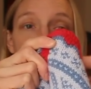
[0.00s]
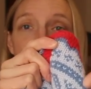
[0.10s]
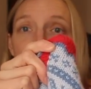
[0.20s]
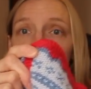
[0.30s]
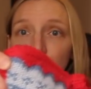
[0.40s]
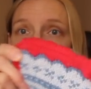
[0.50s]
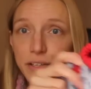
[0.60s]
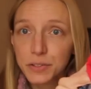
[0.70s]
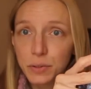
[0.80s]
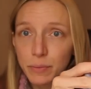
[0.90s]
Now, if you're not
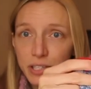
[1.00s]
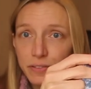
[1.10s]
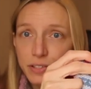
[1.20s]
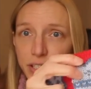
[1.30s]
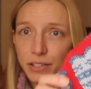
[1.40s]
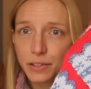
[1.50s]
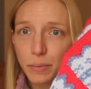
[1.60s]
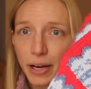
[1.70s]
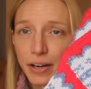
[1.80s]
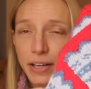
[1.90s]
a too much of a stickler
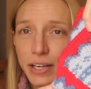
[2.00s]
about it